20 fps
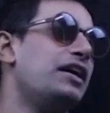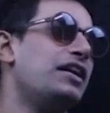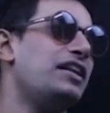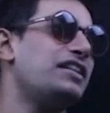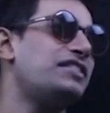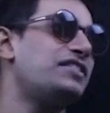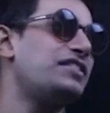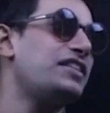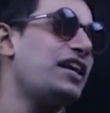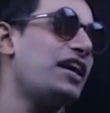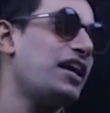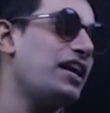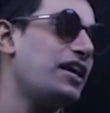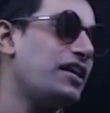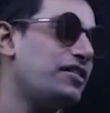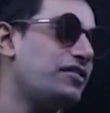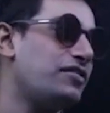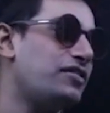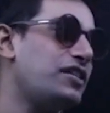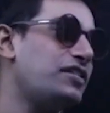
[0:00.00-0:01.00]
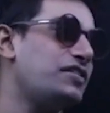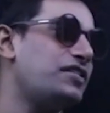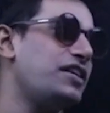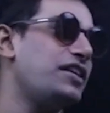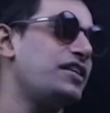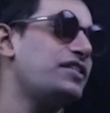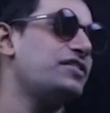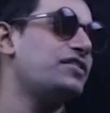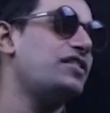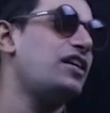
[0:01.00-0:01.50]
Let's say this
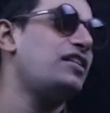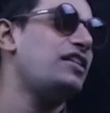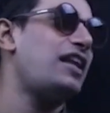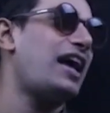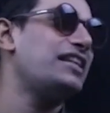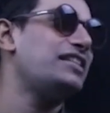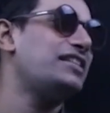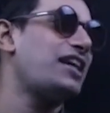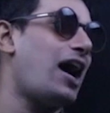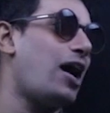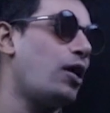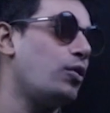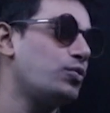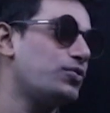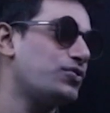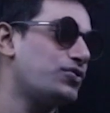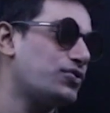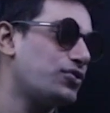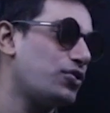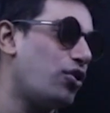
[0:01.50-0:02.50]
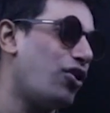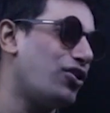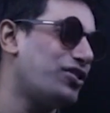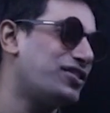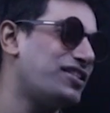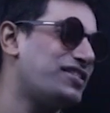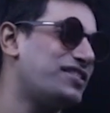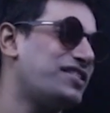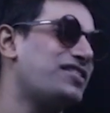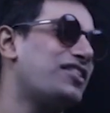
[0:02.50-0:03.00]
is the lighthouse or
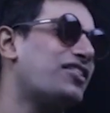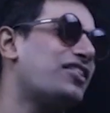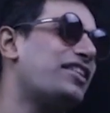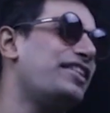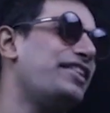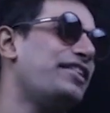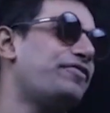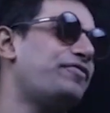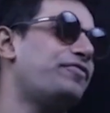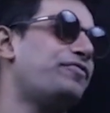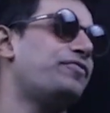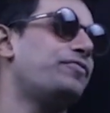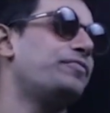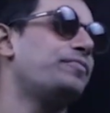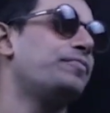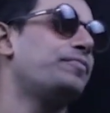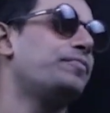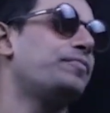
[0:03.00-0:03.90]
this is a cliff.